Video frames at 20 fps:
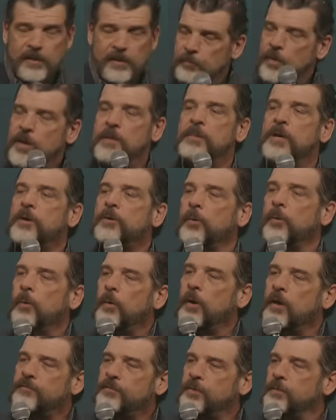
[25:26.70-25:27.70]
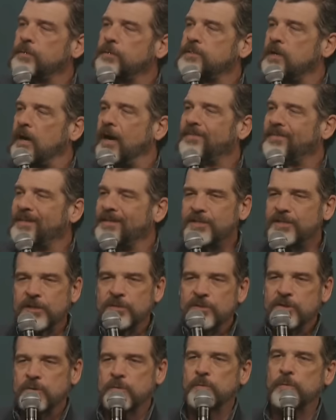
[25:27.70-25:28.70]
wouldn't it be cool if you were taught this
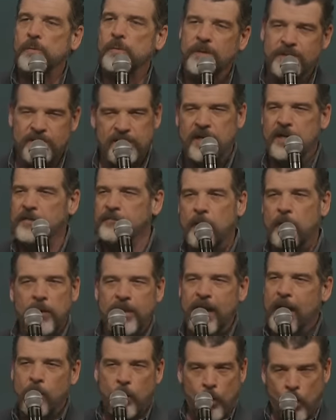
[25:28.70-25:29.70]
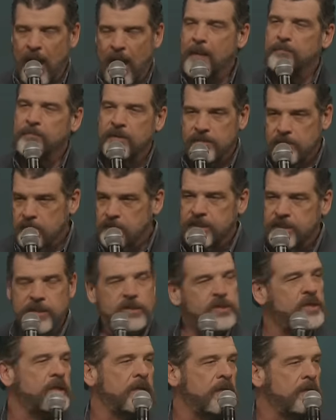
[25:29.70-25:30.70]
in school instead of all that crap that they're
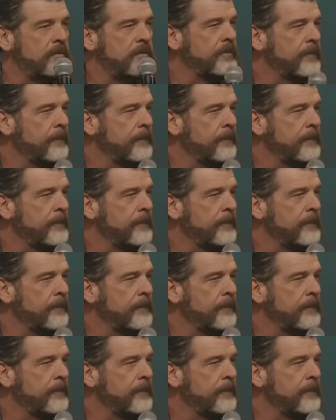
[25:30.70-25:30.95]
teaching you?